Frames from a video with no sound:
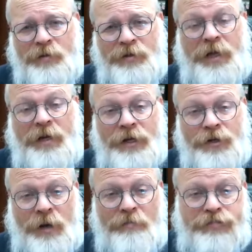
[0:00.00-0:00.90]
We're saying,
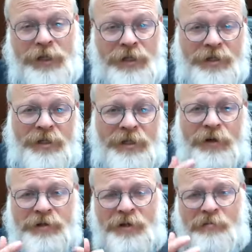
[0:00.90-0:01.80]
Hashem, please give
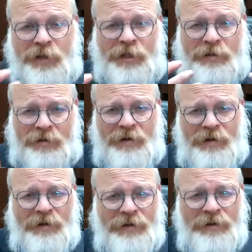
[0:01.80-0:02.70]
us the ability